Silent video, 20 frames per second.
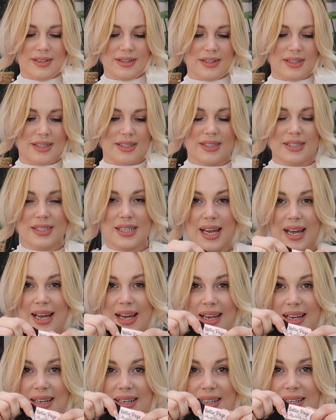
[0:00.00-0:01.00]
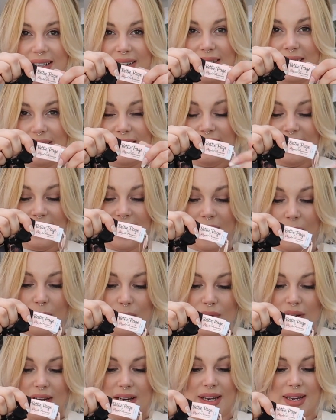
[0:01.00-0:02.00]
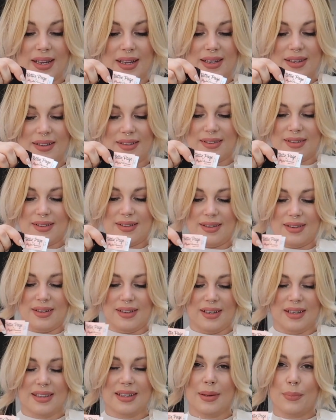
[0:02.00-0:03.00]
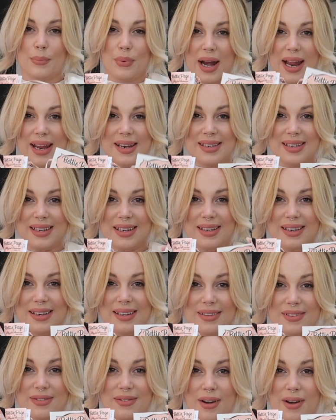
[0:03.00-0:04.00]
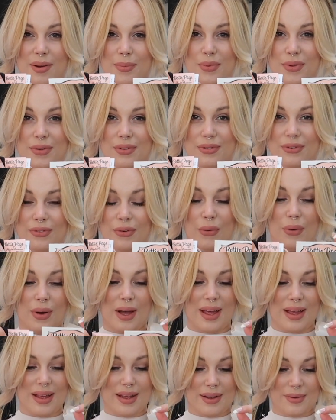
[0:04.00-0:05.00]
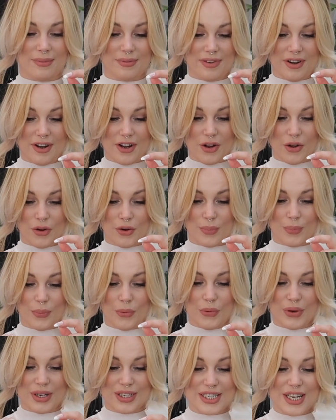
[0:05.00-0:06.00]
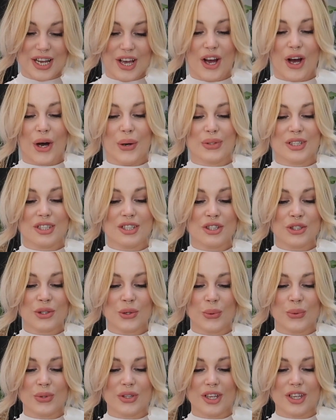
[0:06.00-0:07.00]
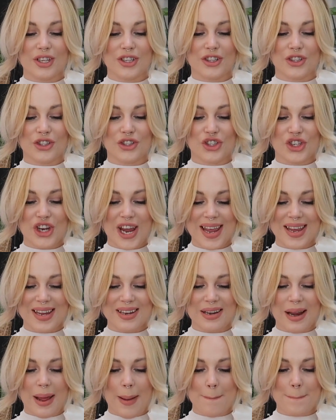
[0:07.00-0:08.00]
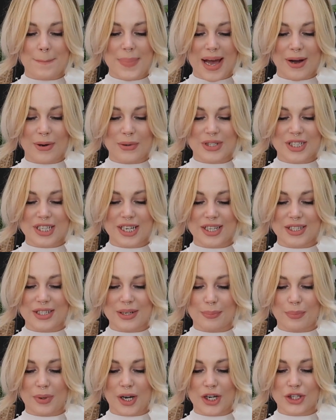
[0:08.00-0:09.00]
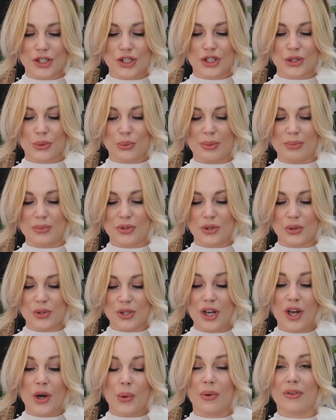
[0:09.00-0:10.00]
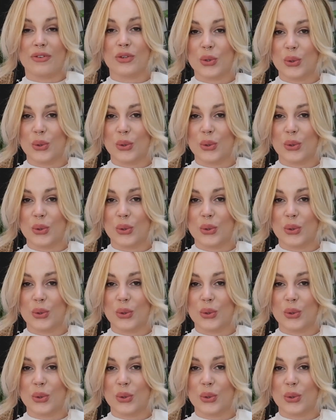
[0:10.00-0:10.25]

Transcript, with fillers: this tag. Look how pretty it is. The branding, it's very beautiful and very on point. Oh, this is called the Jane Belted Plunge Swimsuit with